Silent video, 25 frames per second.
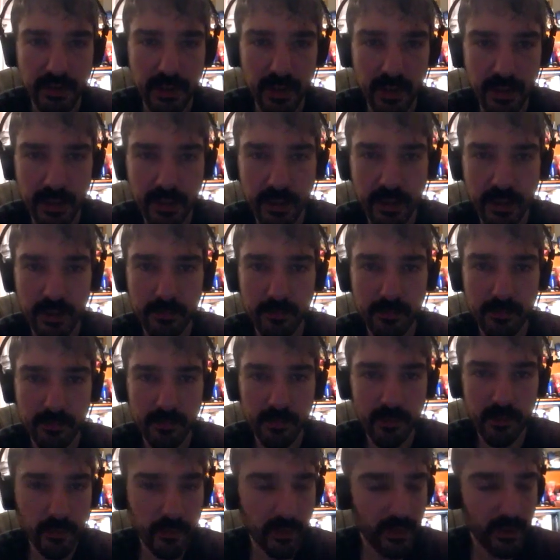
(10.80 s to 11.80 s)
I am
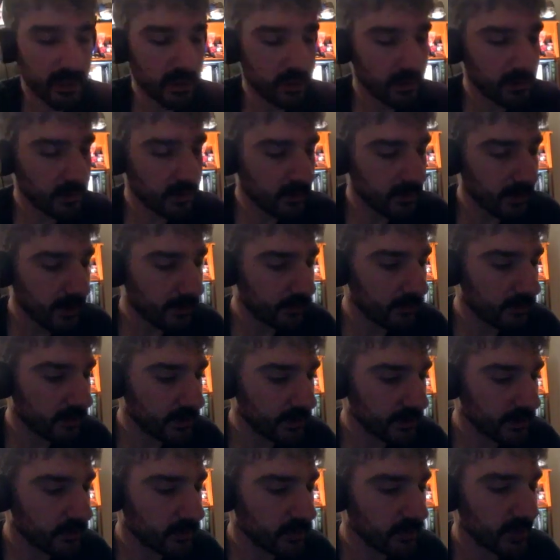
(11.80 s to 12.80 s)
doing in
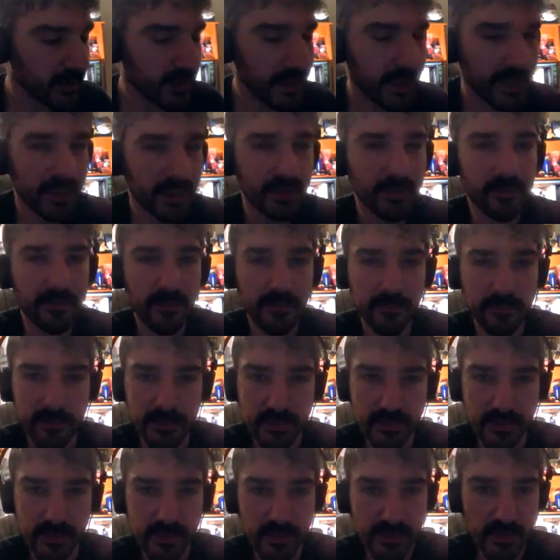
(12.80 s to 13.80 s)
collaboration with the Active
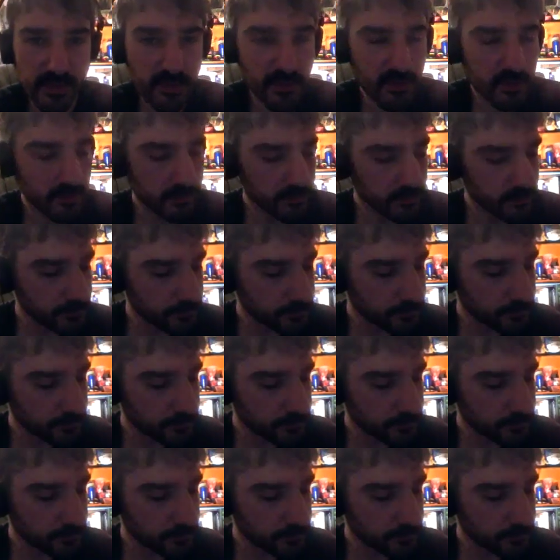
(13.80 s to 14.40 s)
Inference Institute.